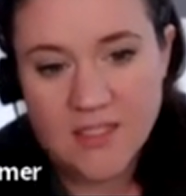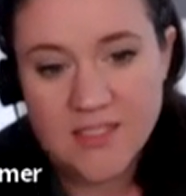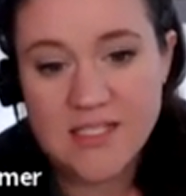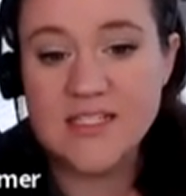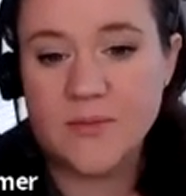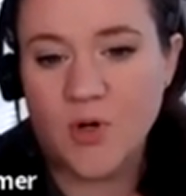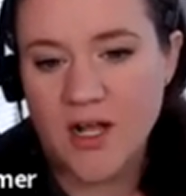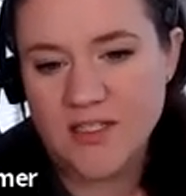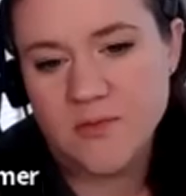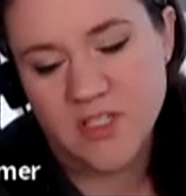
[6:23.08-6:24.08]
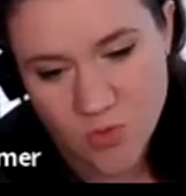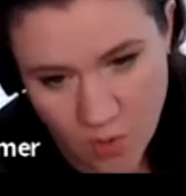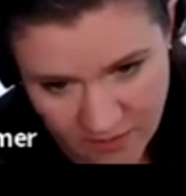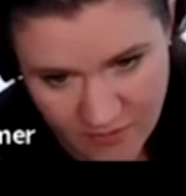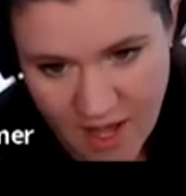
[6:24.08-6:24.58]
sees approximately
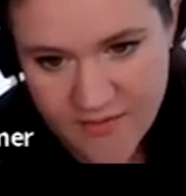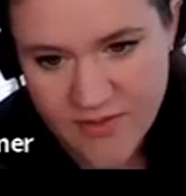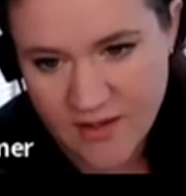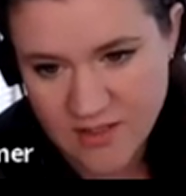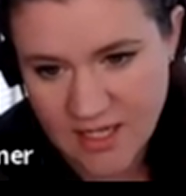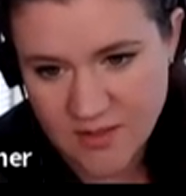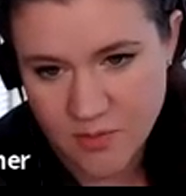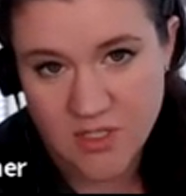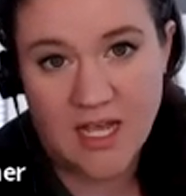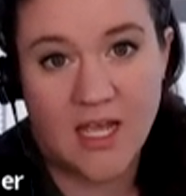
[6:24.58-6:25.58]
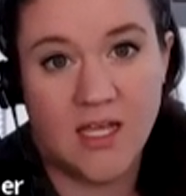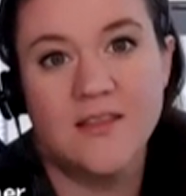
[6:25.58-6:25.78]
25,000 guests per day.